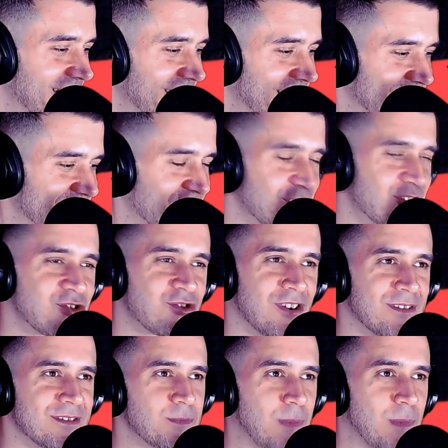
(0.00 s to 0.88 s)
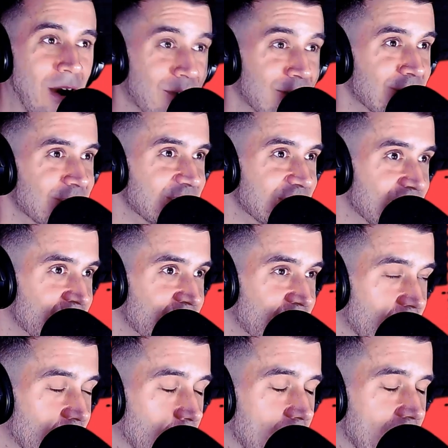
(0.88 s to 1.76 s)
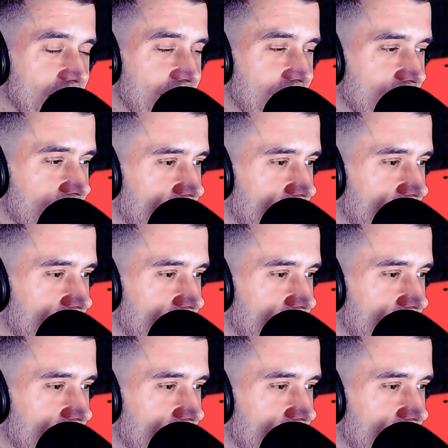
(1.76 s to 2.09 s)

is as transparent as it should be,